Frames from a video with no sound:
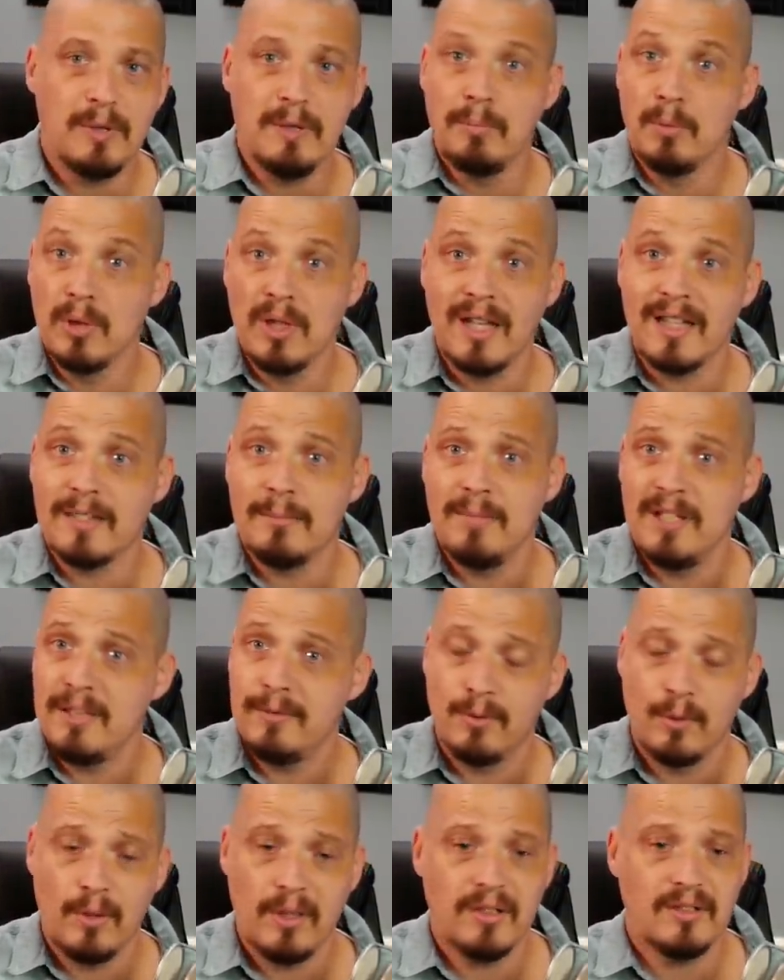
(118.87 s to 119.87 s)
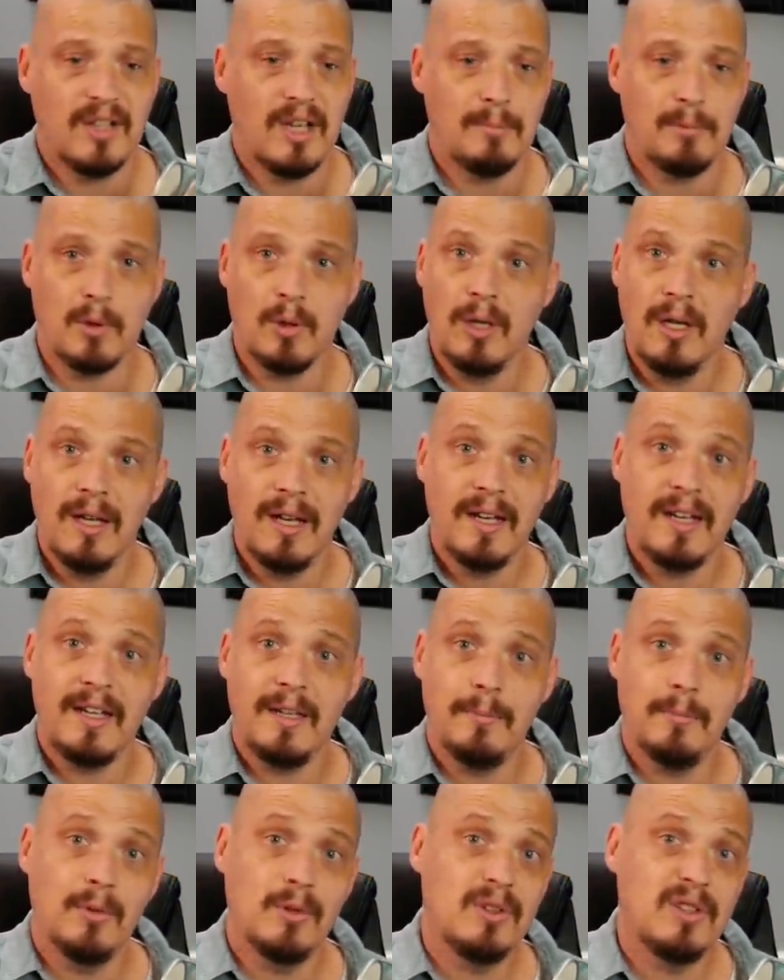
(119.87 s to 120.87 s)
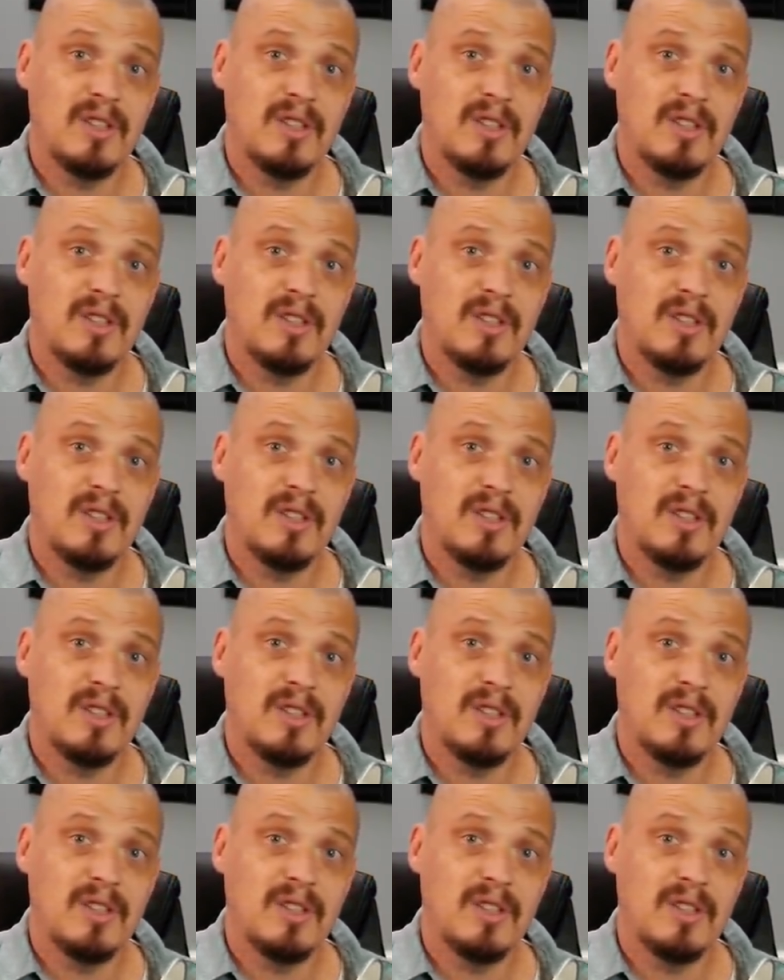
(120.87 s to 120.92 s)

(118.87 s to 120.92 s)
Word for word: people like me, for example, hey,